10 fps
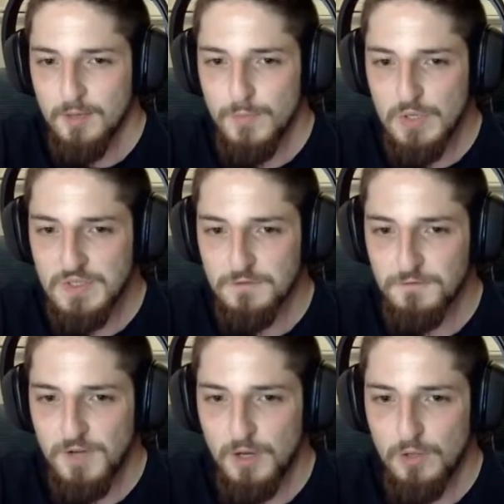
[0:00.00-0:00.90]
because it
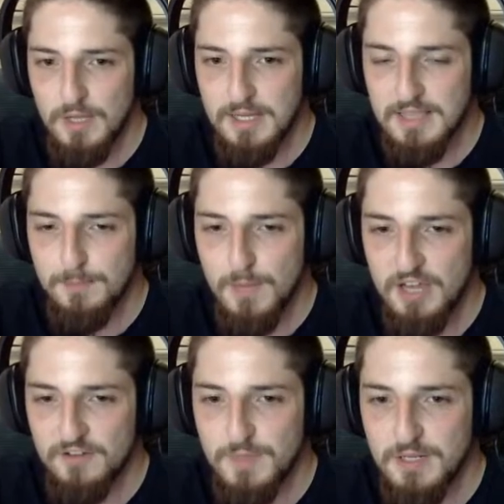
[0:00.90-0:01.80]
felt like they
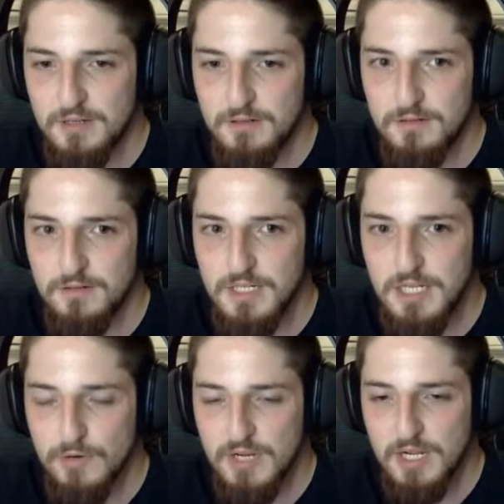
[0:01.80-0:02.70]
might have been
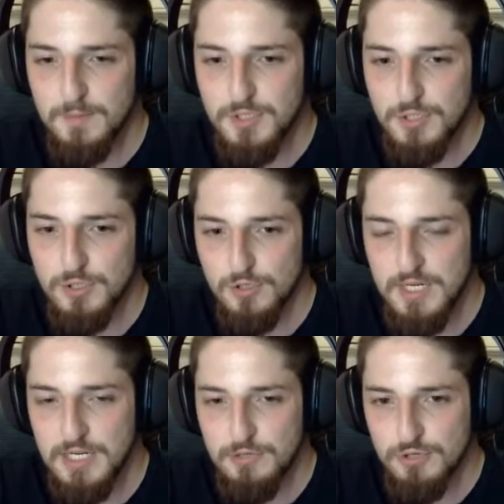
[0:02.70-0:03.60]
gearing up to
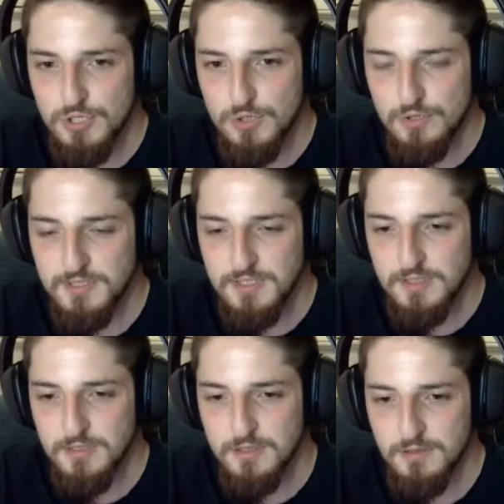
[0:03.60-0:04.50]

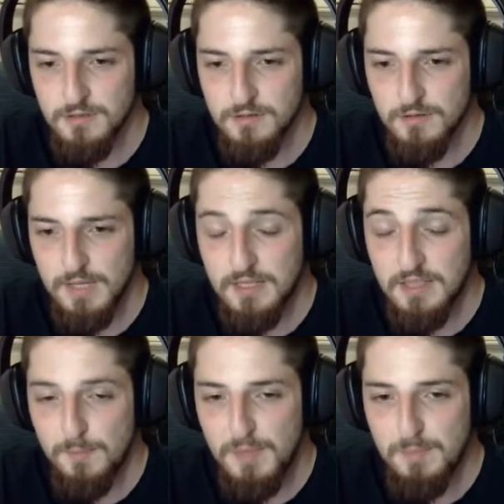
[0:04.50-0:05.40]
introduce like
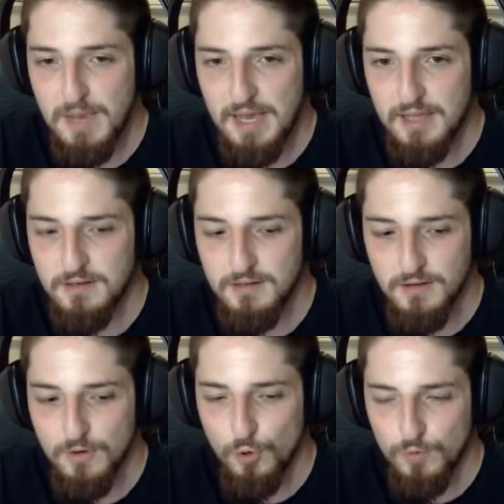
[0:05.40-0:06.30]
their big bad
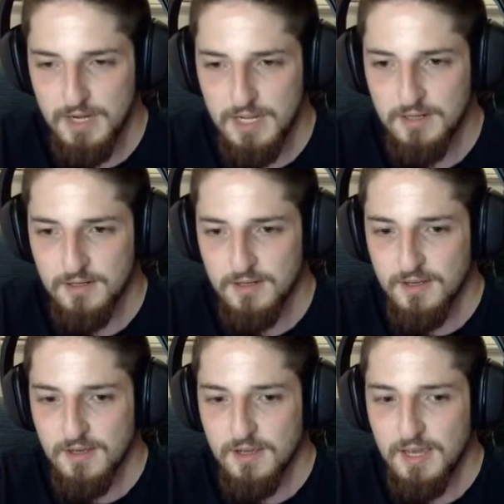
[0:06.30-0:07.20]
already
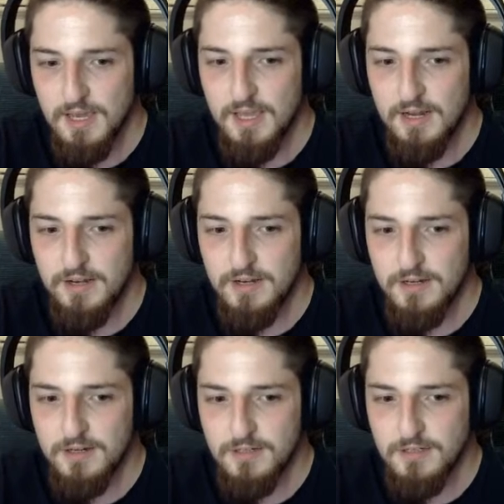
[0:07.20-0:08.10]

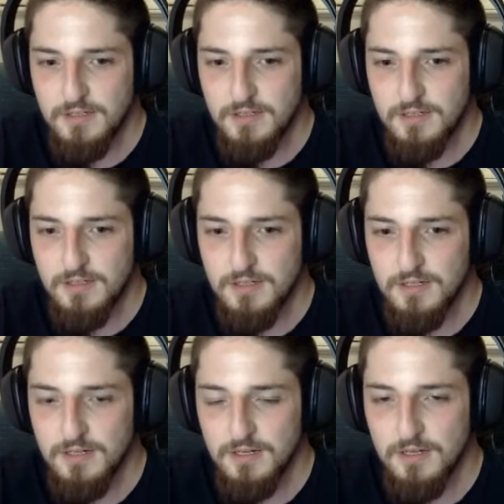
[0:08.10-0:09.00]
and
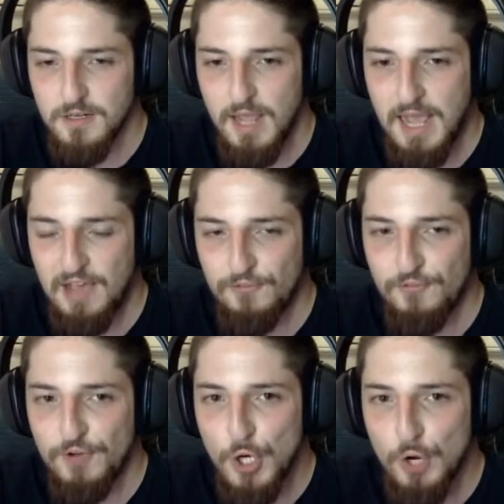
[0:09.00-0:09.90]

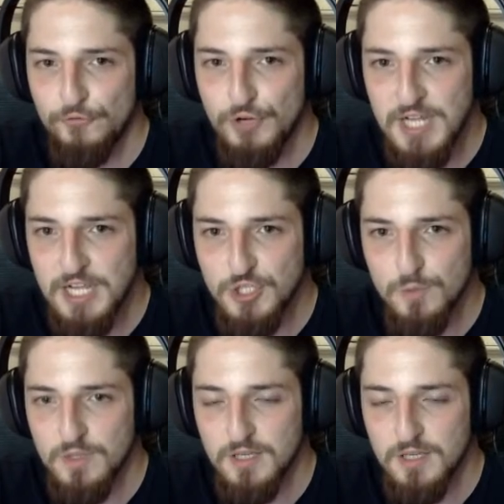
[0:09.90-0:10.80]
have a
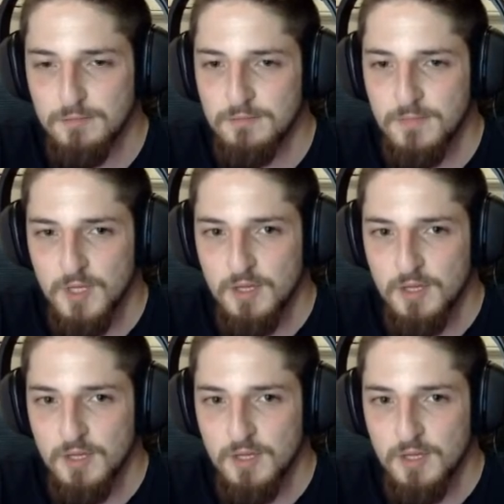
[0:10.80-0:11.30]
confrontation with him,